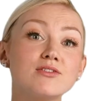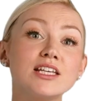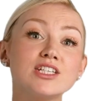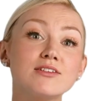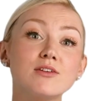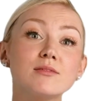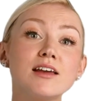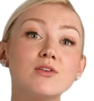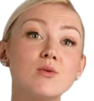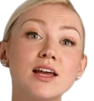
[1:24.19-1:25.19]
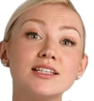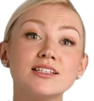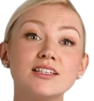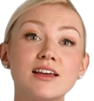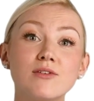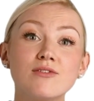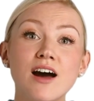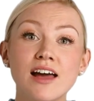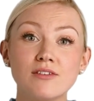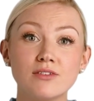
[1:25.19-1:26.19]
ranging from level one to level
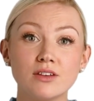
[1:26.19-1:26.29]
five.